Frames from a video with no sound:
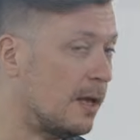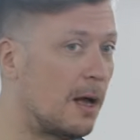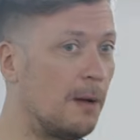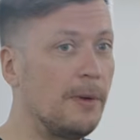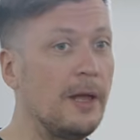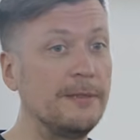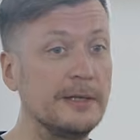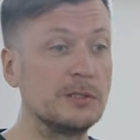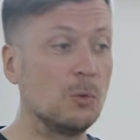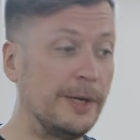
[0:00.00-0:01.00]
And
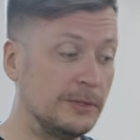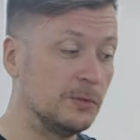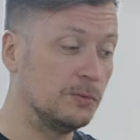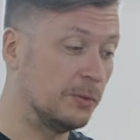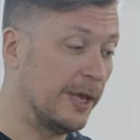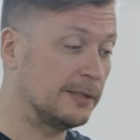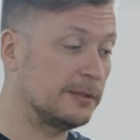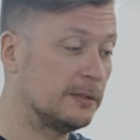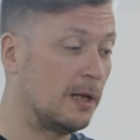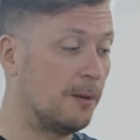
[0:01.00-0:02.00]
that's our way to get